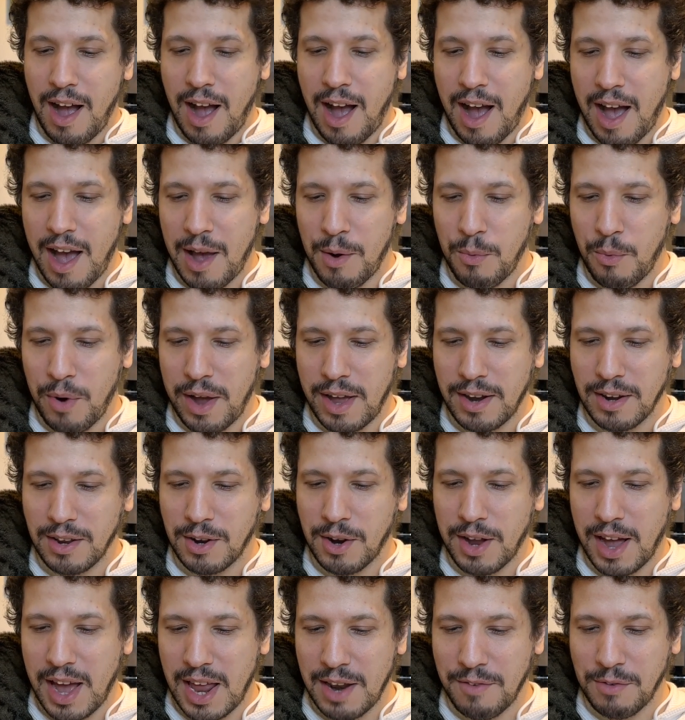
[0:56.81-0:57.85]
I went
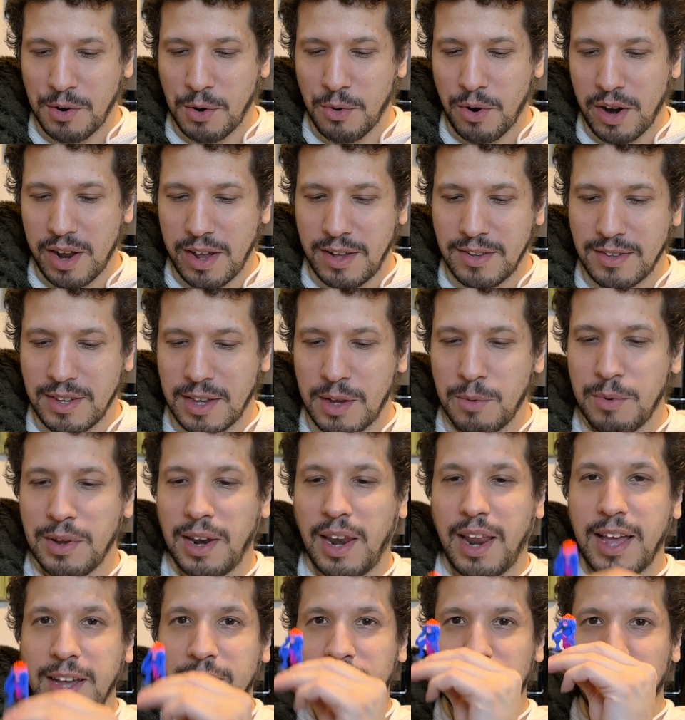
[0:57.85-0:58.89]
kind of crazy with
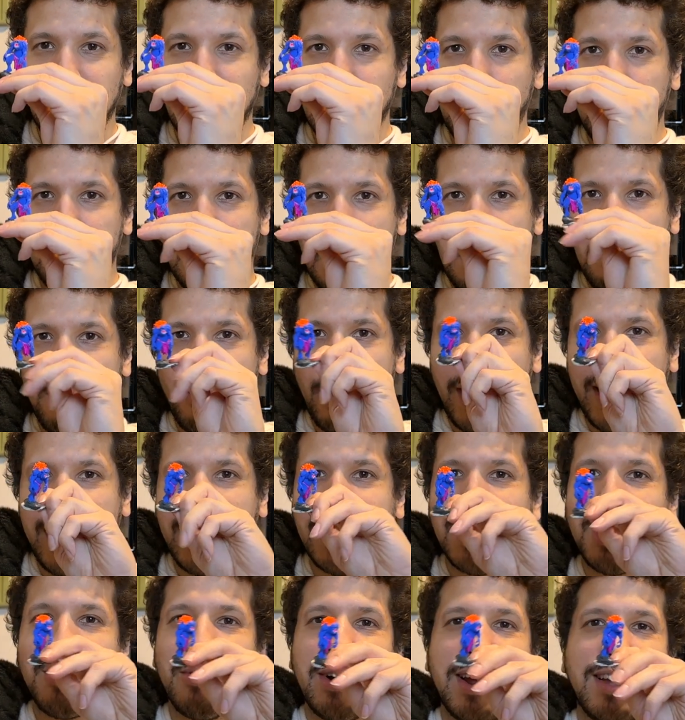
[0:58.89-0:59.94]
like super
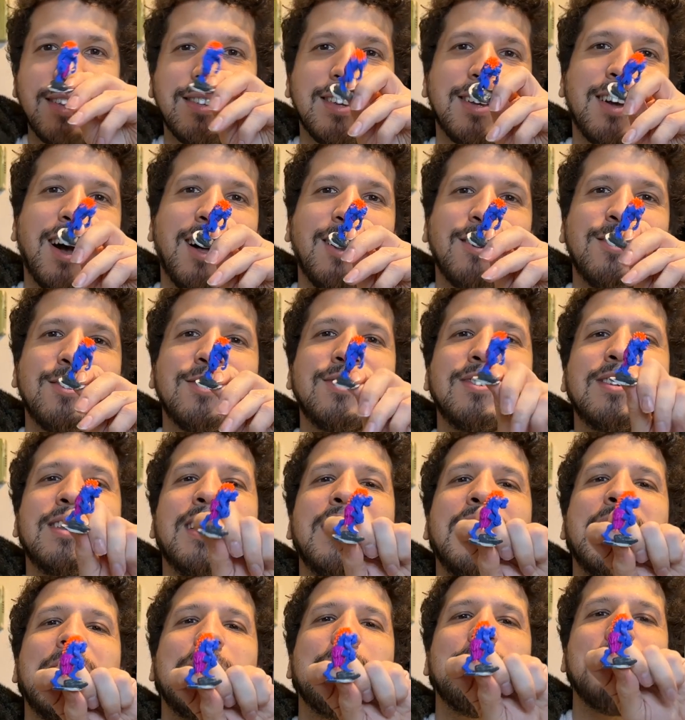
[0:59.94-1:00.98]
bright, crazy colors
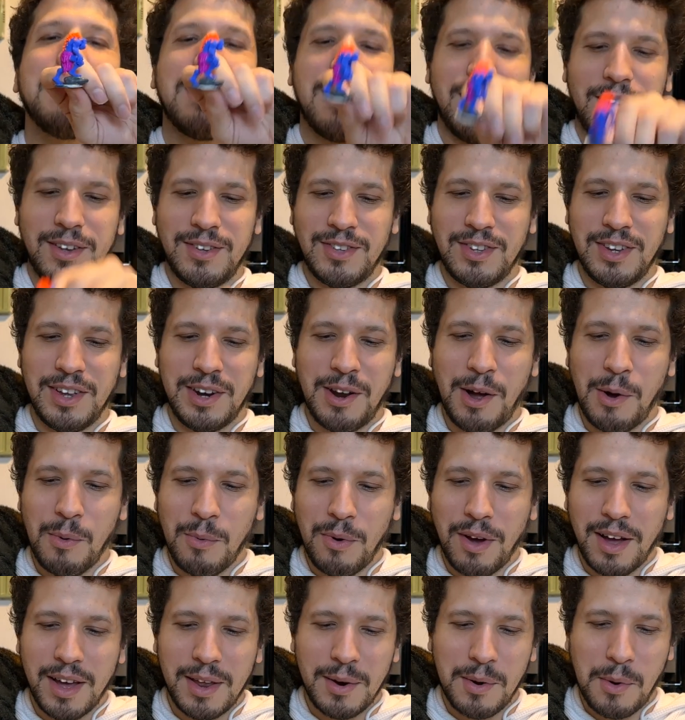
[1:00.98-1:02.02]
because you know
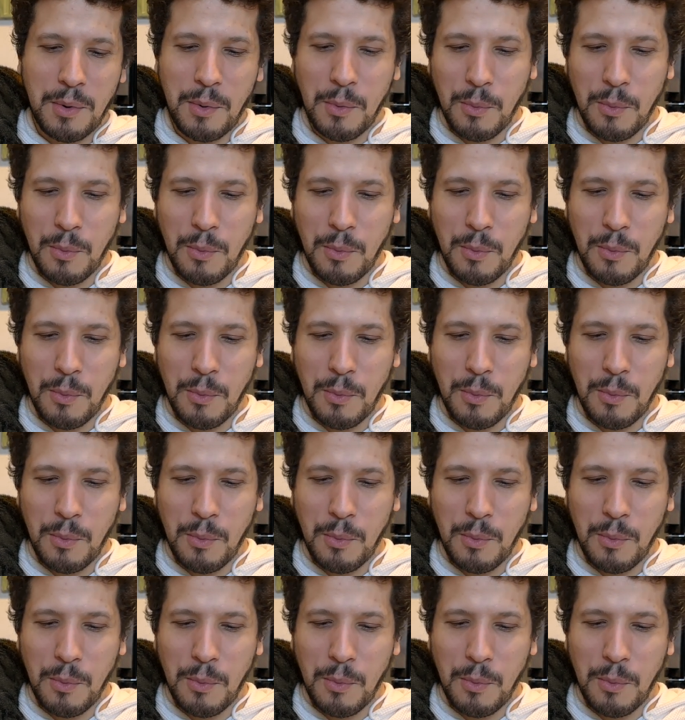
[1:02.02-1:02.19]
what?